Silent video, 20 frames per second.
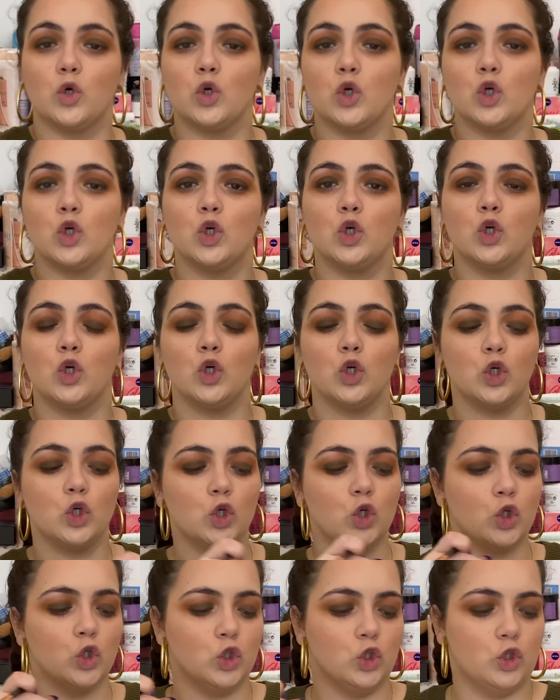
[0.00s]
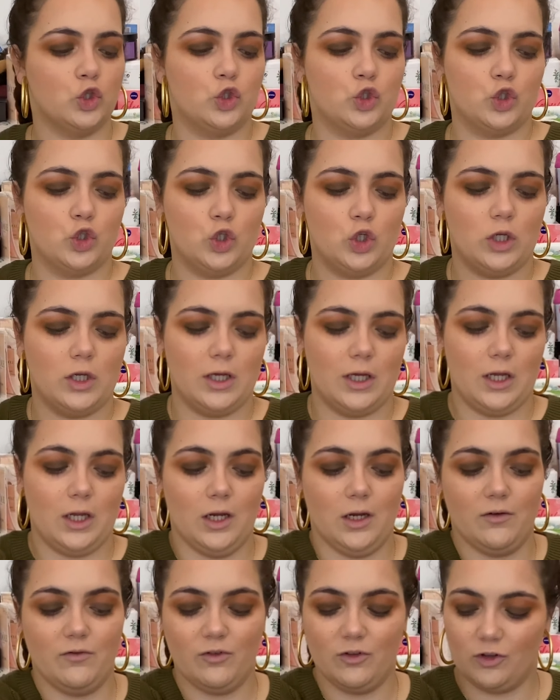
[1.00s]
good.
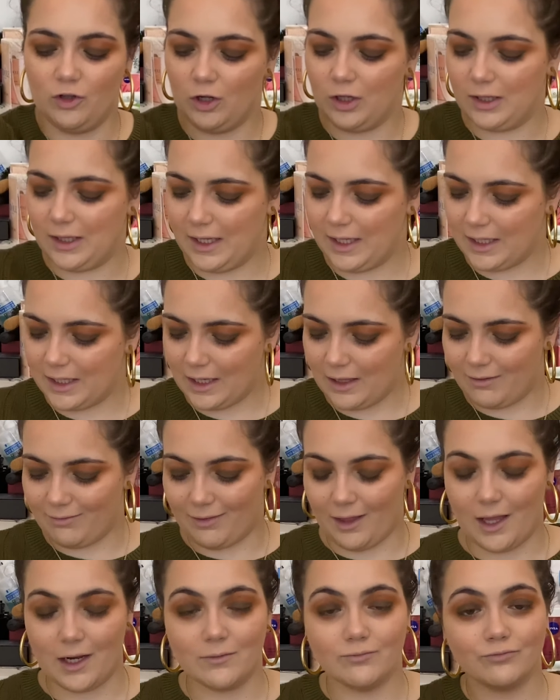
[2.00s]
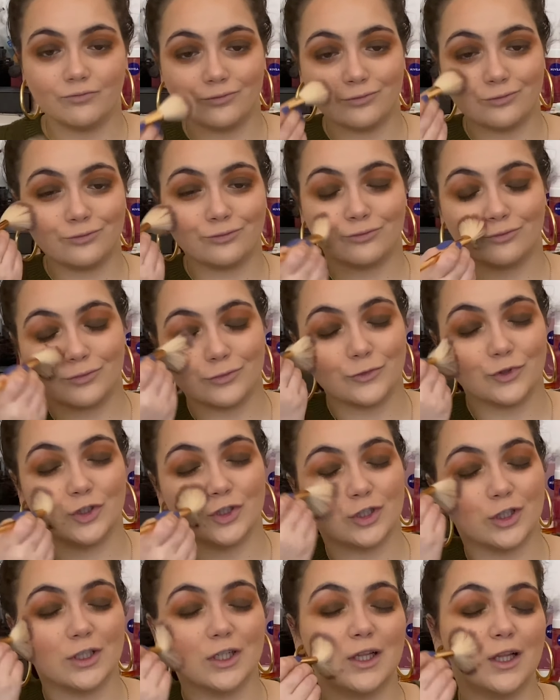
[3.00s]
And if you don't like it, then you
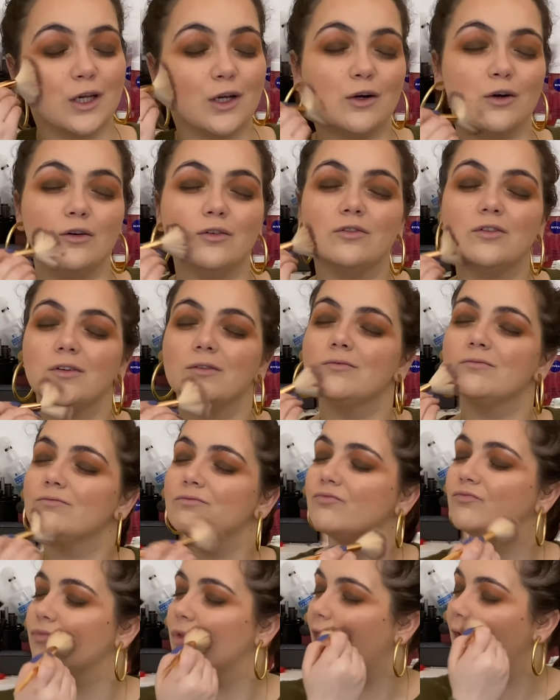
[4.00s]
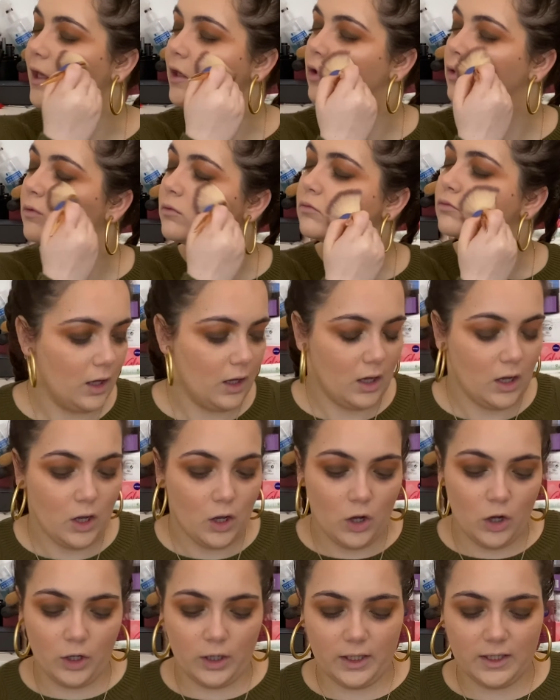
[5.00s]
can click off. Thank you.
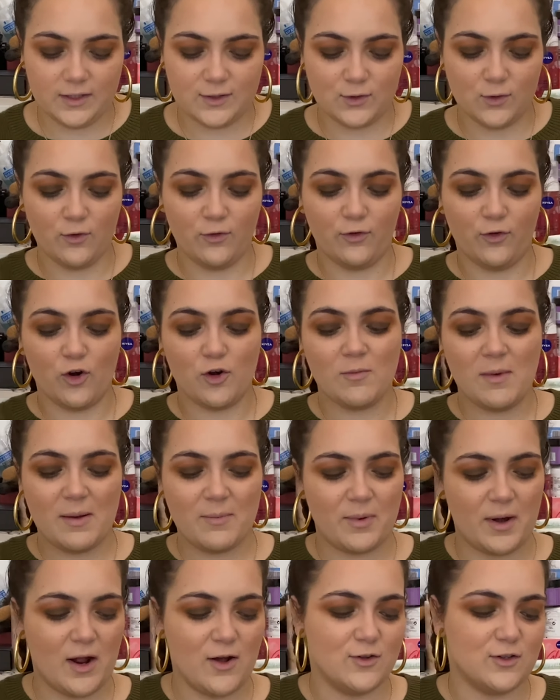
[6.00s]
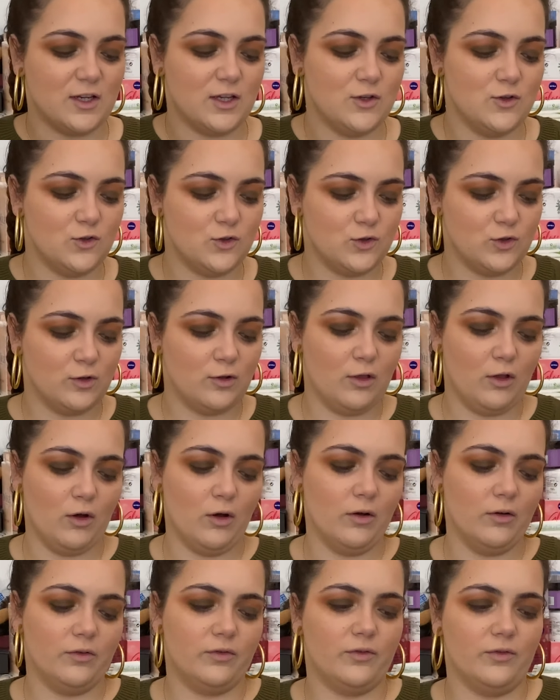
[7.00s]
Okay, so for my brows, I used to
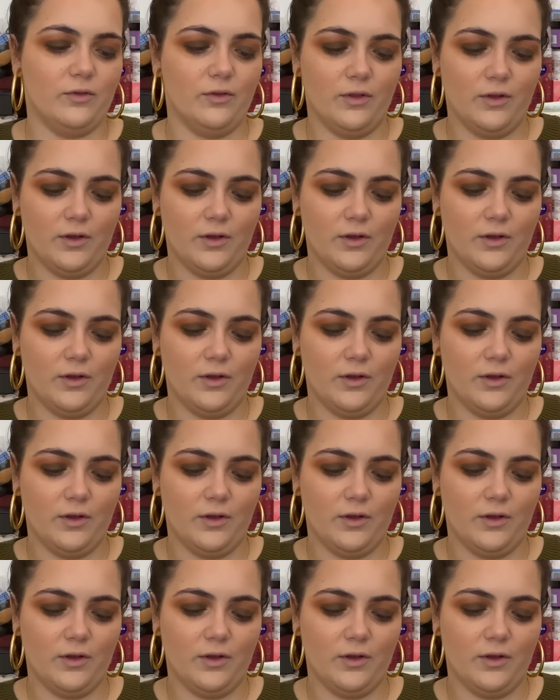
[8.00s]
love